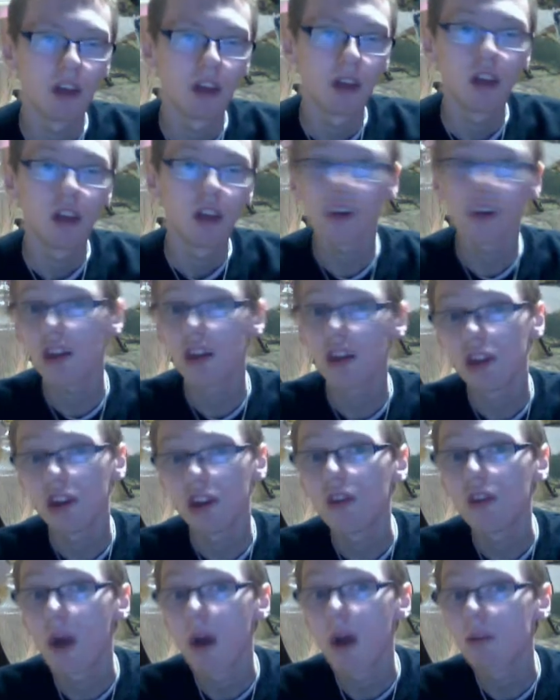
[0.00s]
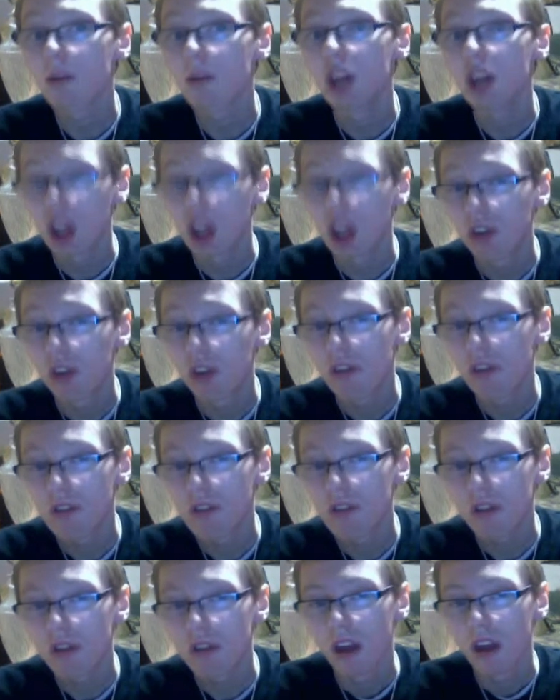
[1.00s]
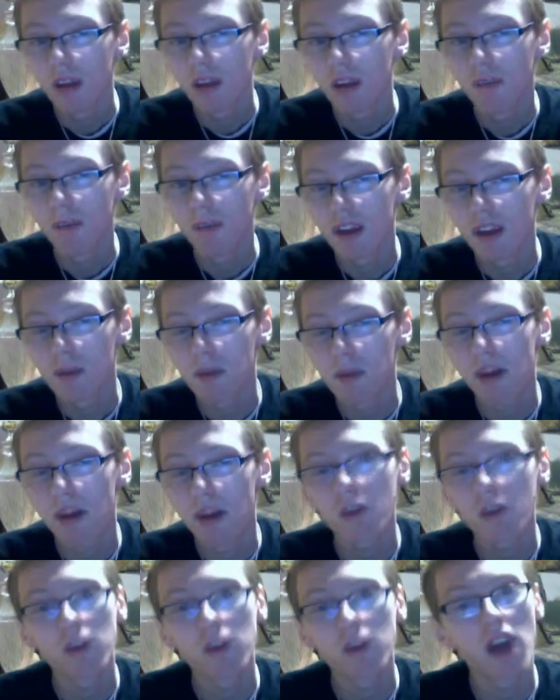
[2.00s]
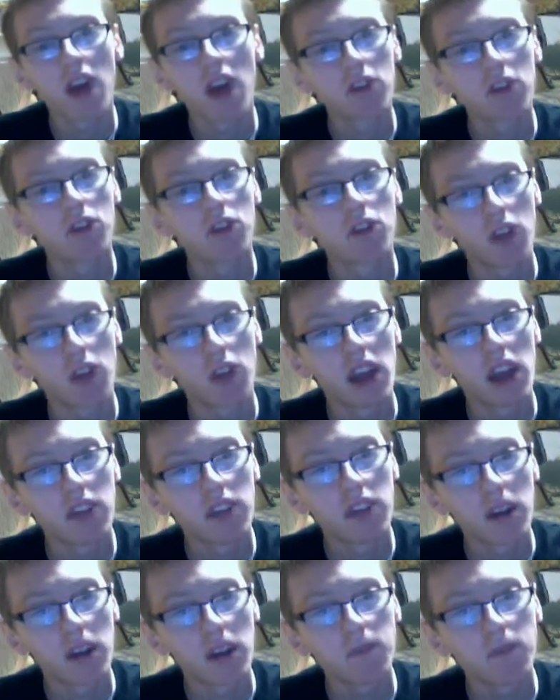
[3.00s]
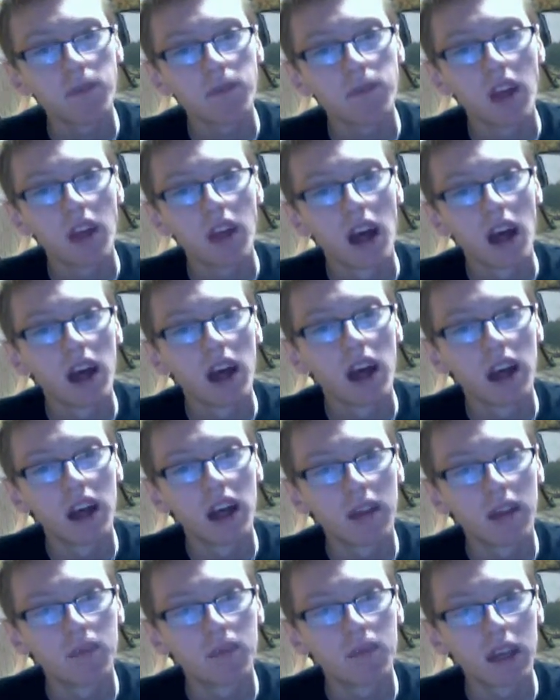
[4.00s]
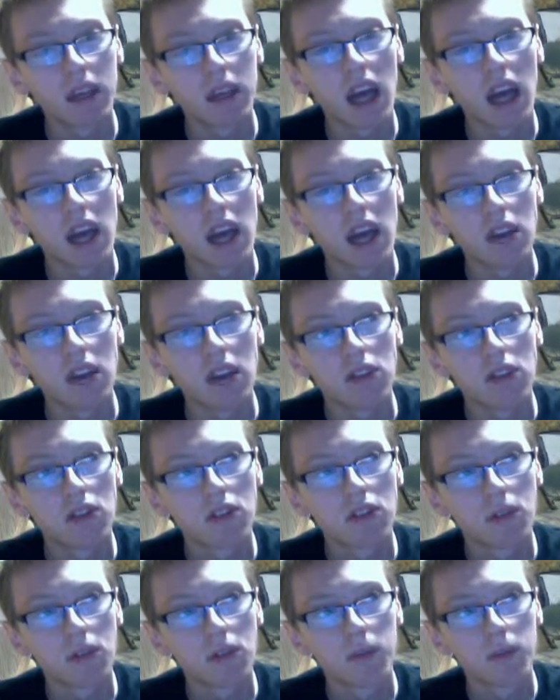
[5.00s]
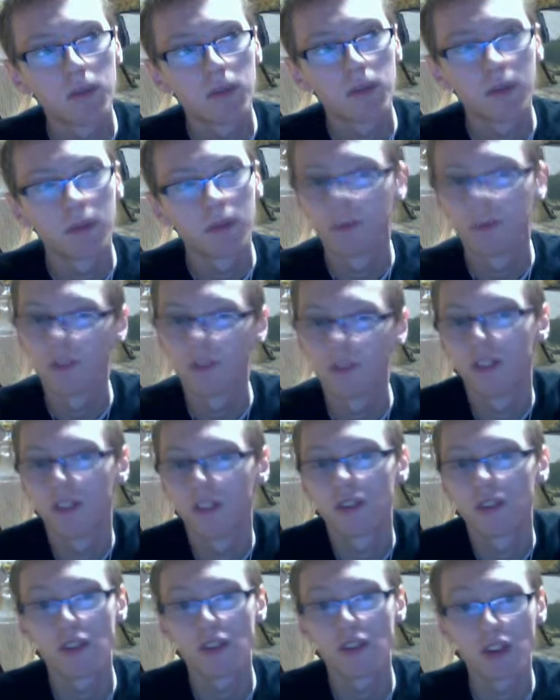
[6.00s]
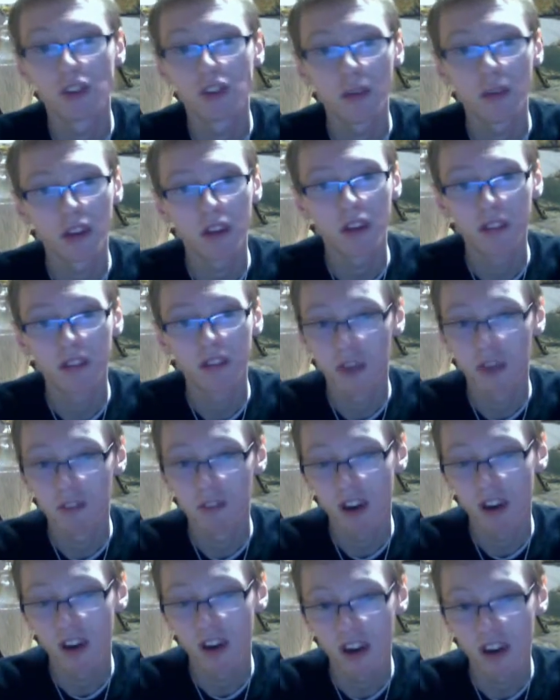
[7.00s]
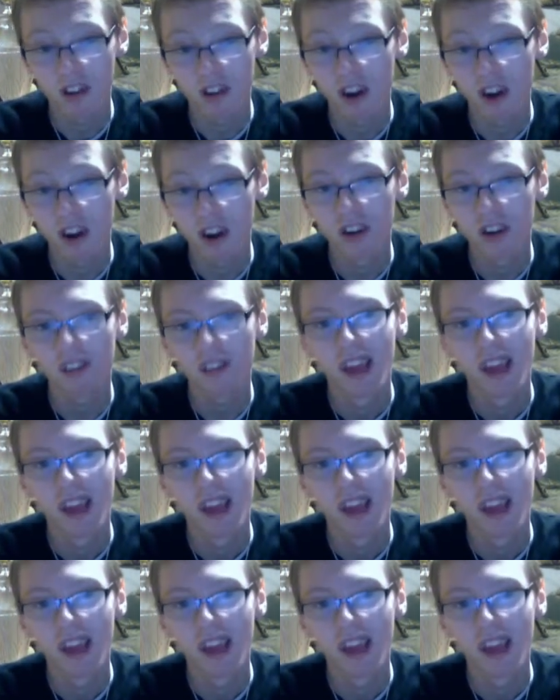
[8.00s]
You could probably use my spells, but you'd have to rewrite them because obviously your names aren't the same as ours.